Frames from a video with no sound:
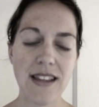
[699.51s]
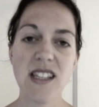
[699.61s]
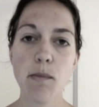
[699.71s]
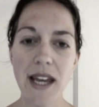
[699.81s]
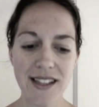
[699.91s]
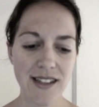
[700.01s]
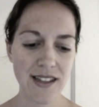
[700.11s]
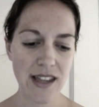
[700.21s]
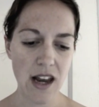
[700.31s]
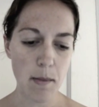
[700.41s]
This paste
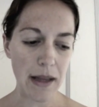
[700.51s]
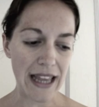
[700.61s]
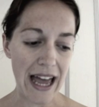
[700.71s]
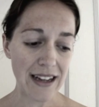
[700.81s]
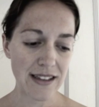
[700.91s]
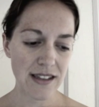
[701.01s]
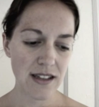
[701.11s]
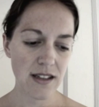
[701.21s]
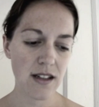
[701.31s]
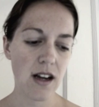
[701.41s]
is then
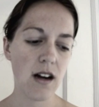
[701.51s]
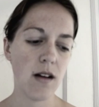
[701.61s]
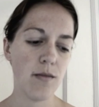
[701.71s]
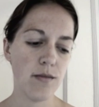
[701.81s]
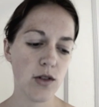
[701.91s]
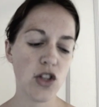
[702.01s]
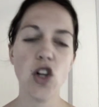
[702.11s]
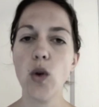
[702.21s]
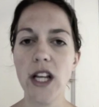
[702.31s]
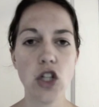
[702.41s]
relaxed,
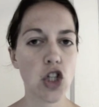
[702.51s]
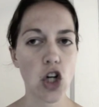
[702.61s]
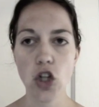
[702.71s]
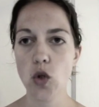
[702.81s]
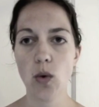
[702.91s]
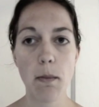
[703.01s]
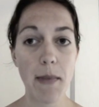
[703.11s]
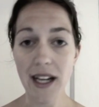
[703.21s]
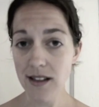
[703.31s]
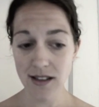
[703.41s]
slowly churned or
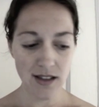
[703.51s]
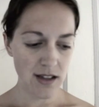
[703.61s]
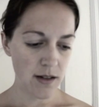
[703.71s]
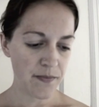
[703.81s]
mixed